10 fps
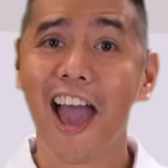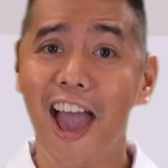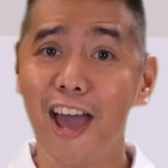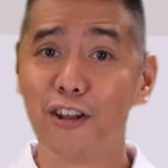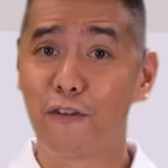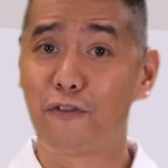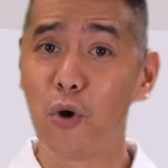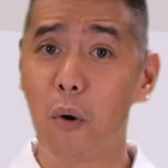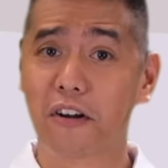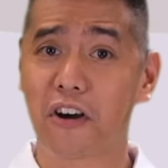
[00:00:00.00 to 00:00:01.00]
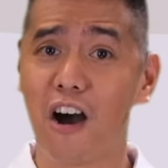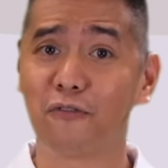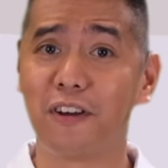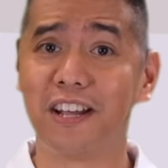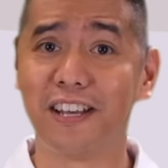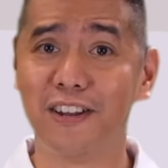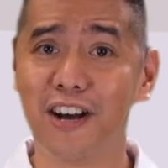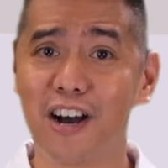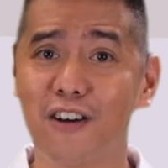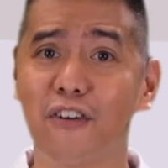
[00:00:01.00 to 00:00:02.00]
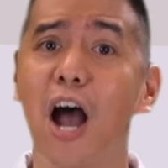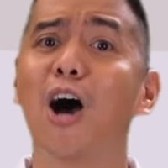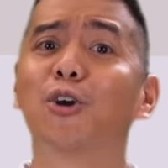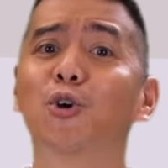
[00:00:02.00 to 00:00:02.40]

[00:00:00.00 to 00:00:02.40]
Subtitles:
And if you are confident enough,